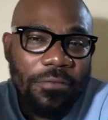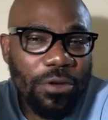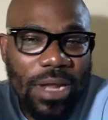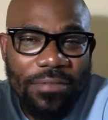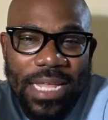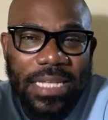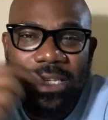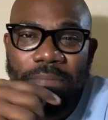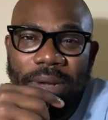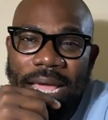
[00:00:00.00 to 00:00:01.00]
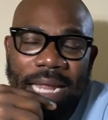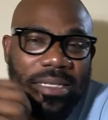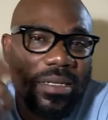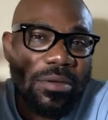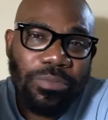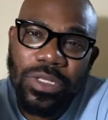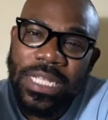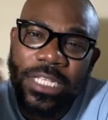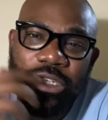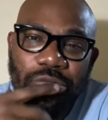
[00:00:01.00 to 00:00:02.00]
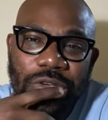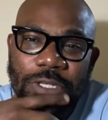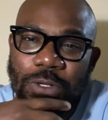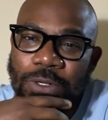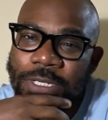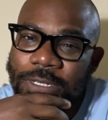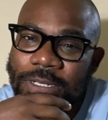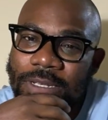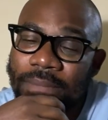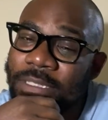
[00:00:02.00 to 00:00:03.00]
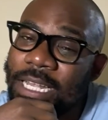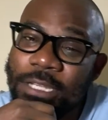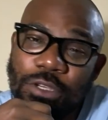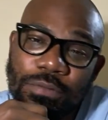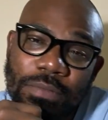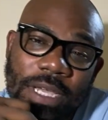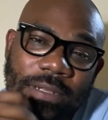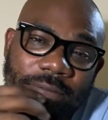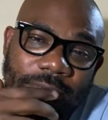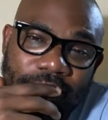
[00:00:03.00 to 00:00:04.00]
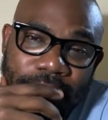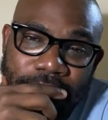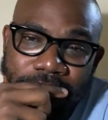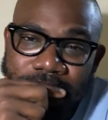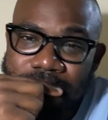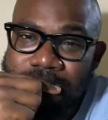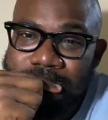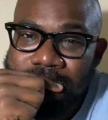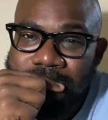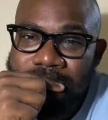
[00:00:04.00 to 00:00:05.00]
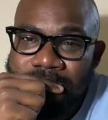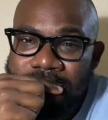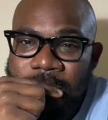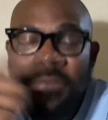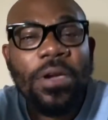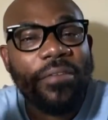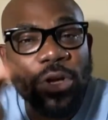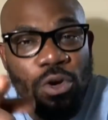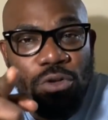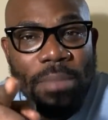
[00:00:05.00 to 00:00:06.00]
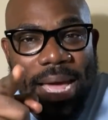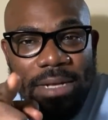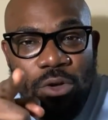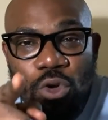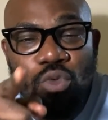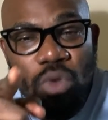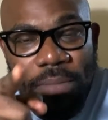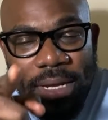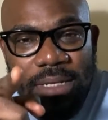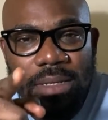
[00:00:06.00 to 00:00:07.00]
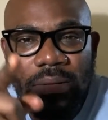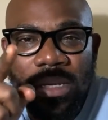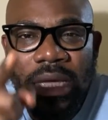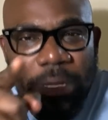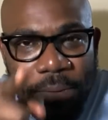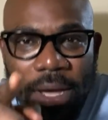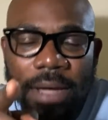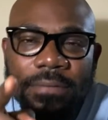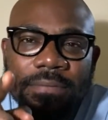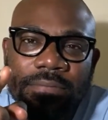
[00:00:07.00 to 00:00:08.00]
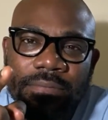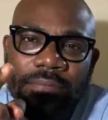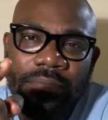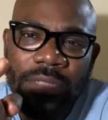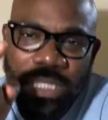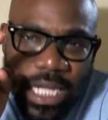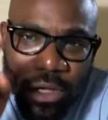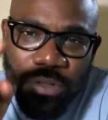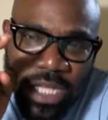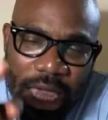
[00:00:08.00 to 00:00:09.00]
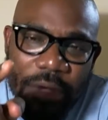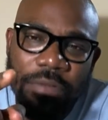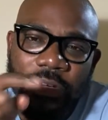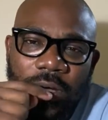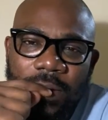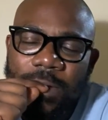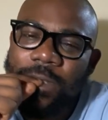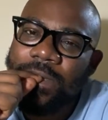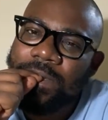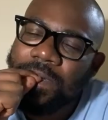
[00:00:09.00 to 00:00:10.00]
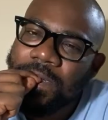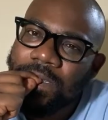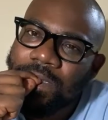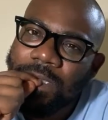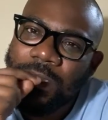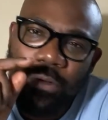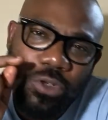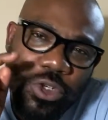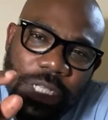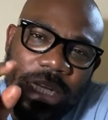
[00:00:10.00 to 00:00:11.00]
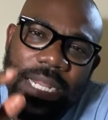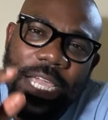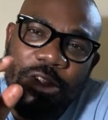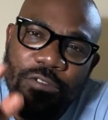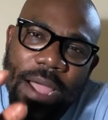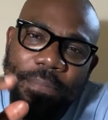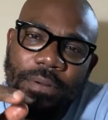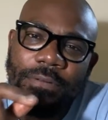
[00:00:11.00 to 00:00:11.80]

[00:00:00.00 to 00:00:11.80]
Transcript: If you don't have an exit plan, protect your resources. I'm telling you, man. If you have a good man, good woman, keep her. Take good care of her. Don't treat her like crap.